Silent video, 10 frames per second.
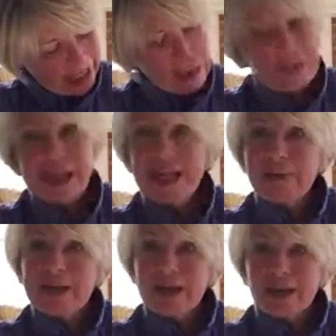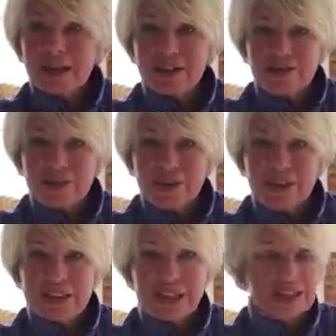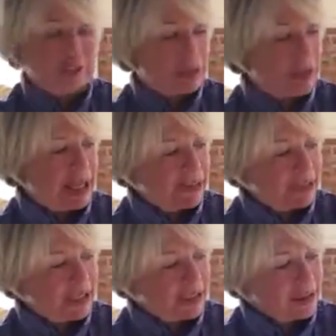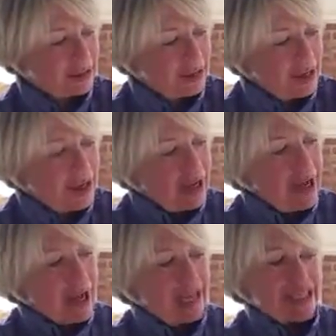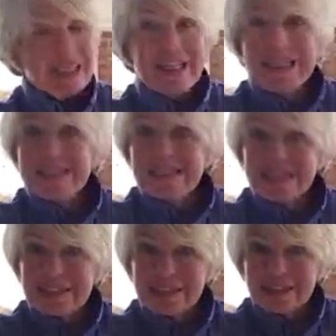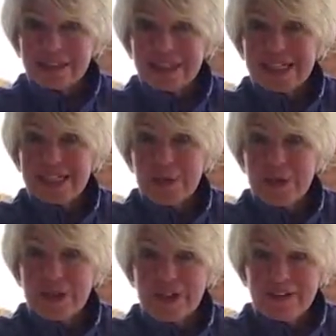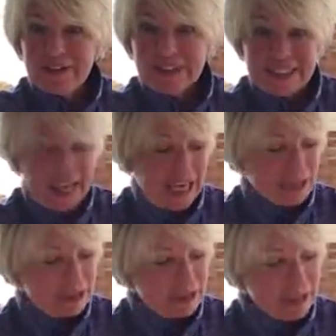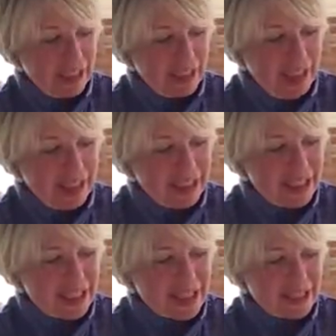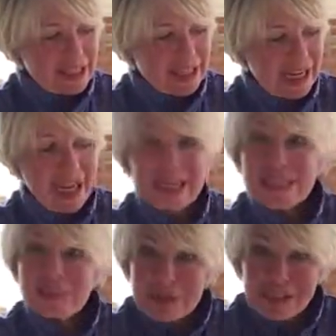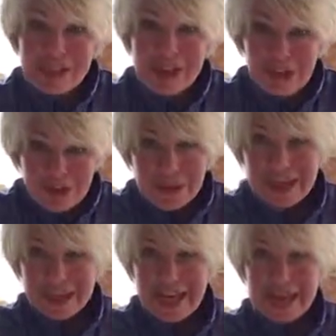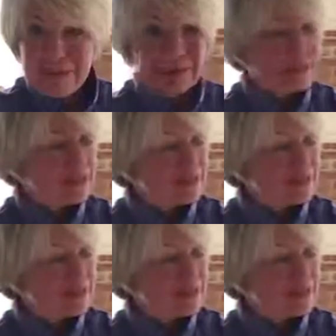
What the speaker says: of the baby and the front of the baby. And this little girl is above the table, and this little guy is below the table.